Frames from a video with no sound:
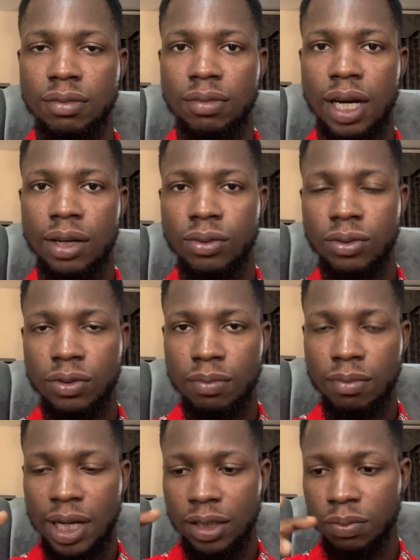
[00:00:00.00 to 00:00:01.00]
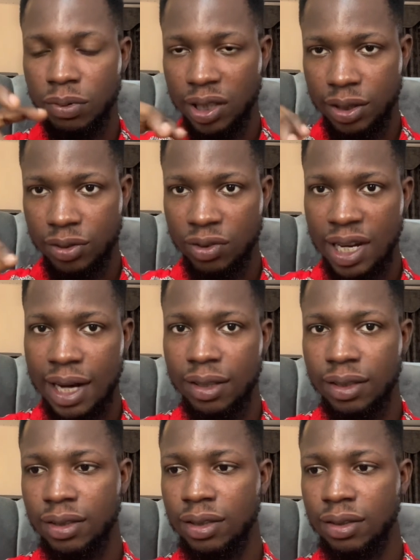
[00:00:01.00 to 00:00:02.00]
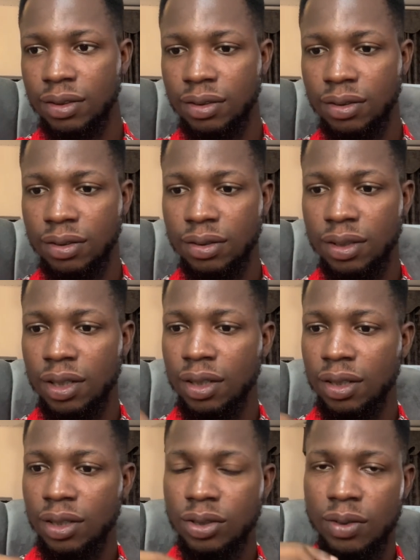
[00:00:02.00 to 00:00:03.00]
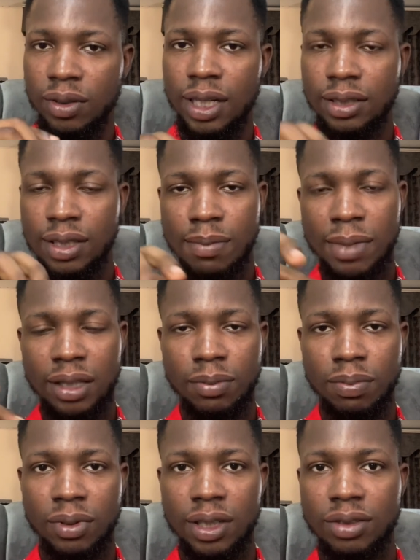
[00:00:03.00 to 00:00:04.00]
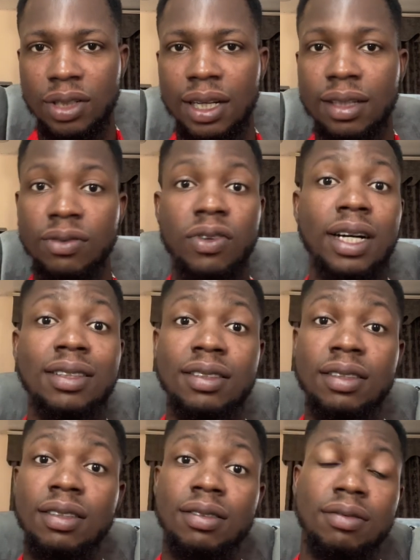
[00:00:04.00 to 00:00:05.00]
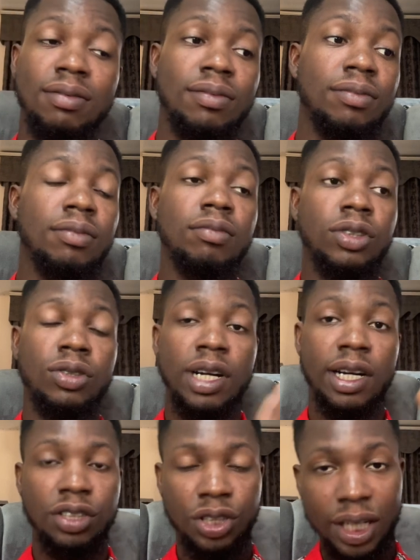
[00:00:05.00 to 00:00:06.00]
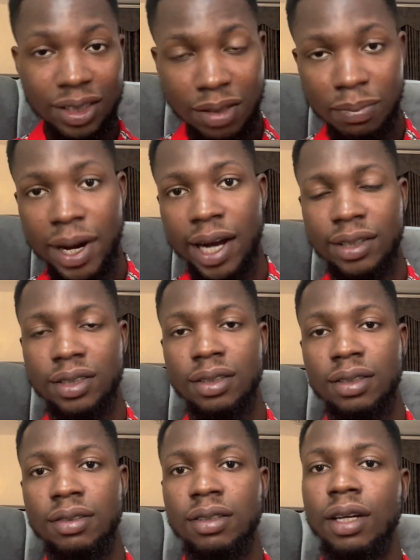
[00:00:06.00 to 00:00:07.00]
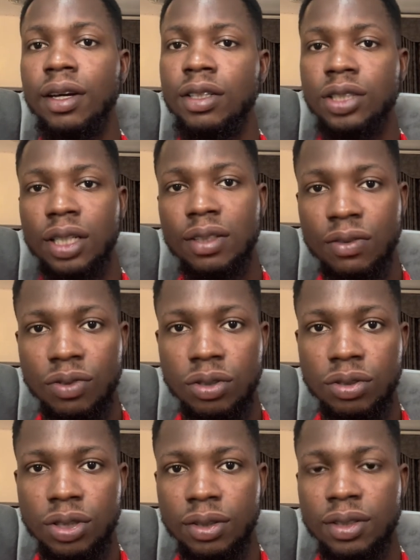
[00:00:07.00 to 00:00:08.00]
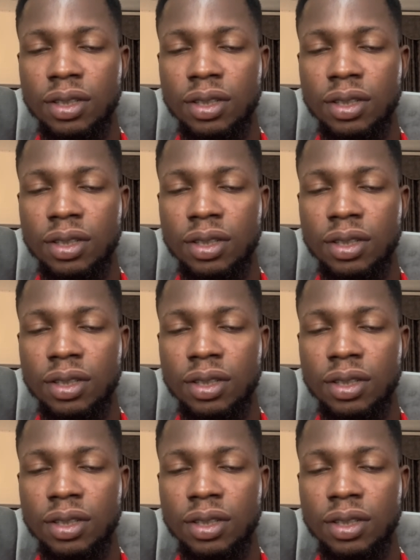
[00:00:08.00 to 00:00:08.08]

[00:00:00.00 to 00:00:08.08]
I could manipulate reality. So when I say manipulate reality, in fact, you can change the past and you can change the future